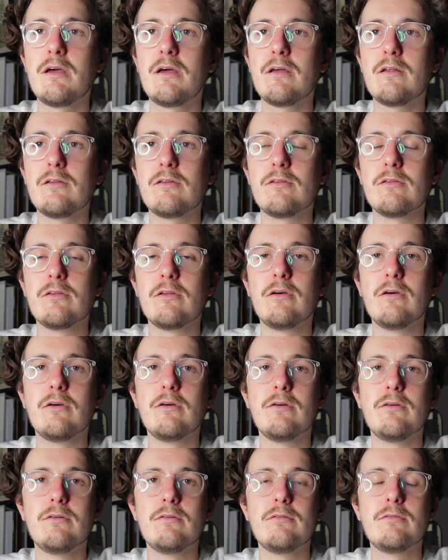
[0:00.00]

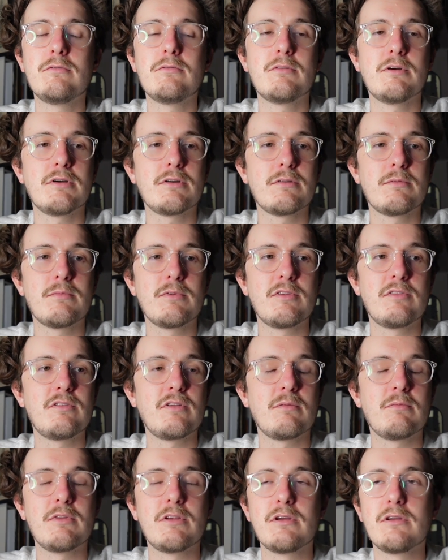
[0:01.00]
Hello, welcome to
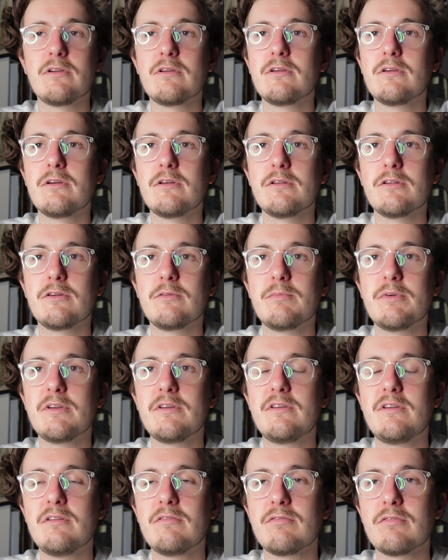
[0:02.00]
something a little
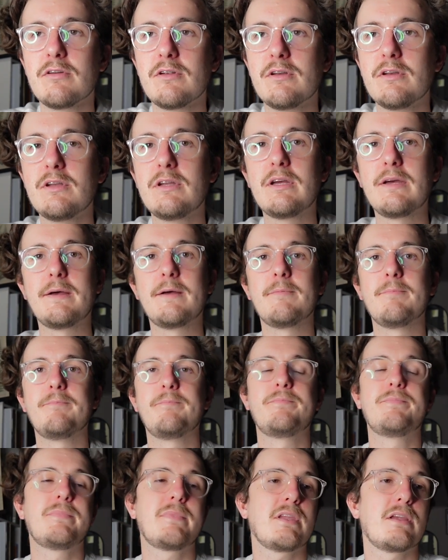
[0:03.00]
bit different.
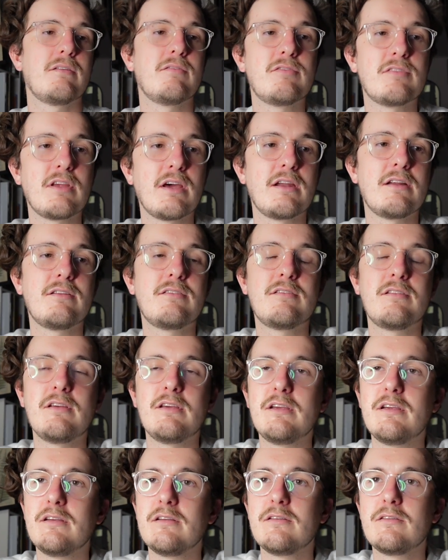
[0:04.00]
I've started
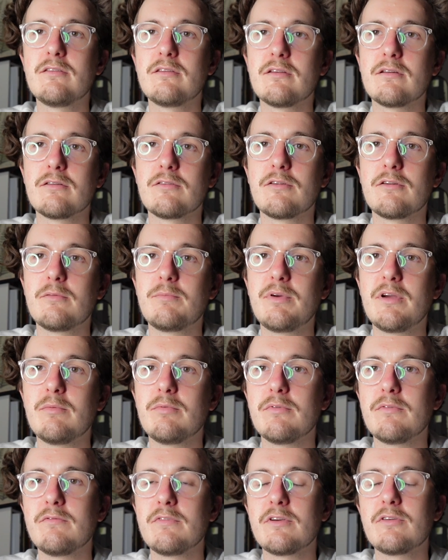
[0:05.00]
seeing that a lot of
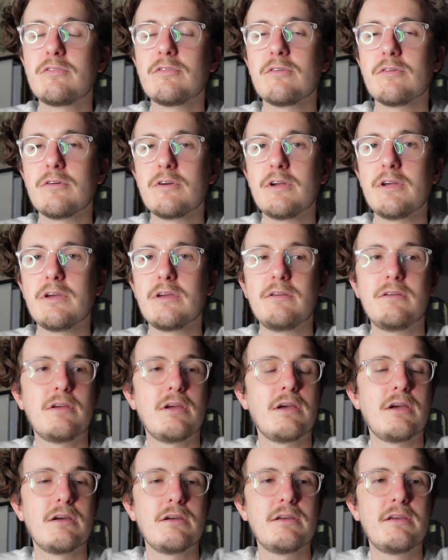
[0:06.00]
people in Victoria
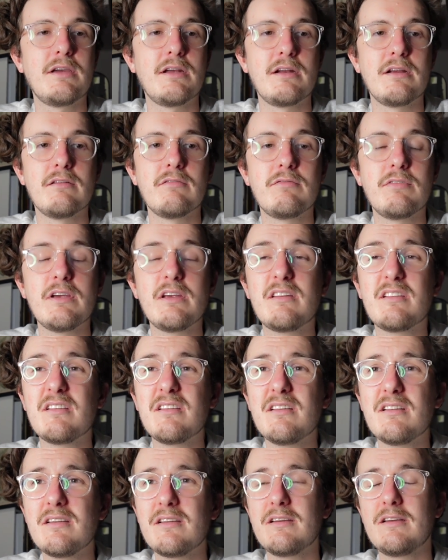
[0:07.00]
are getting
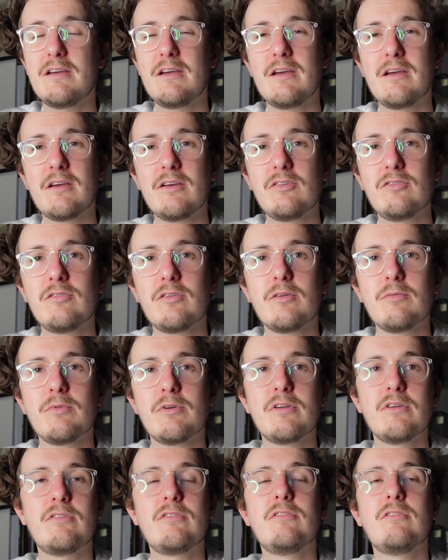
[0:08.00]
evicted, so I
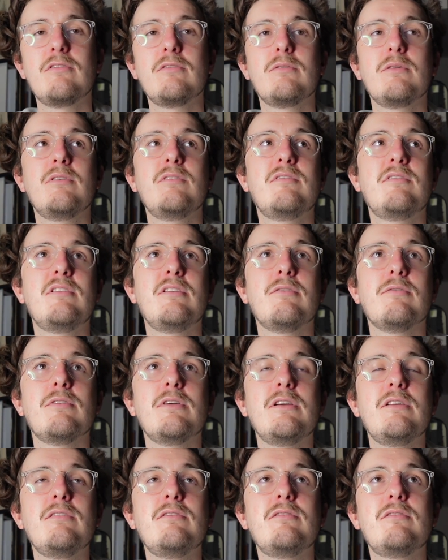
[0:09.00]
wanted to do a
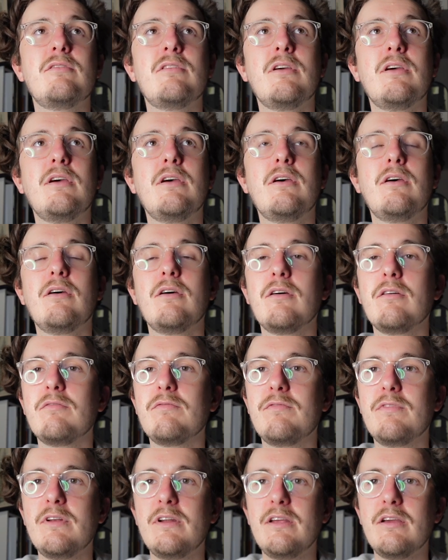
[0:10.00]
series
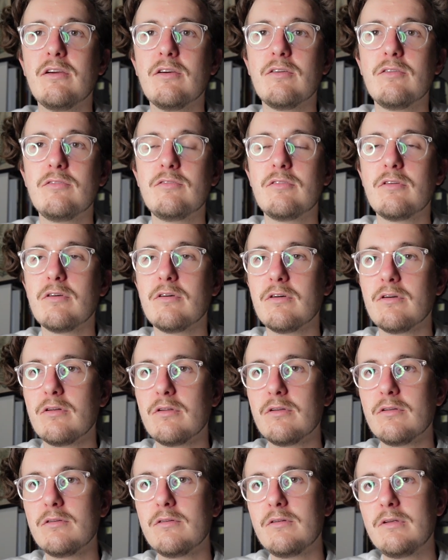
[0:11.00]
of videos
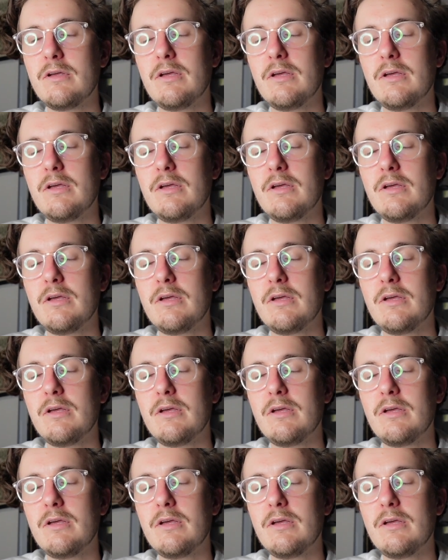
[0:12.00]
on,